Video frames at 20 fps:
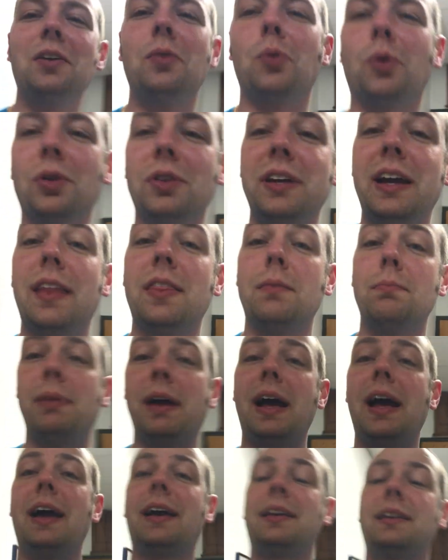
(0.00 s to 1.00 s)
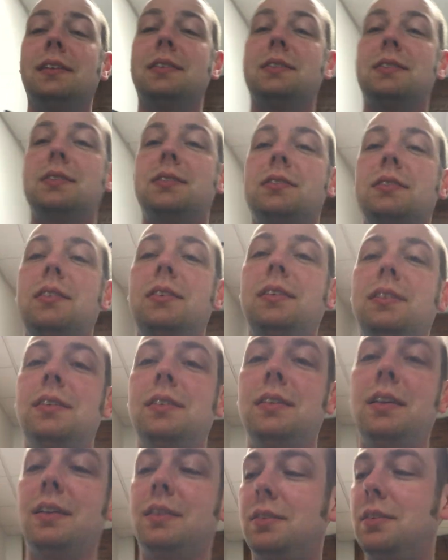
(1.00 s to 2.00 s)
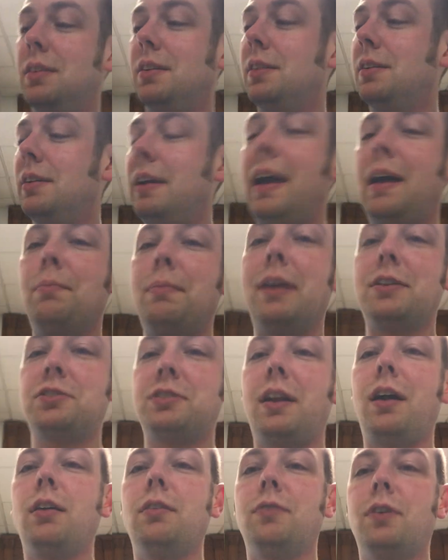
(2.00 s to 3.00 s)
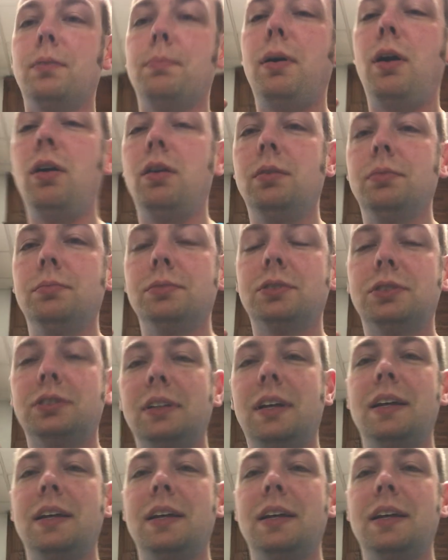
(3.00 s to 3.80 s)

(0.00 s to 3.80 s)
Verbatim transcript: worthy on the back. It's like the M etched in all of our palms.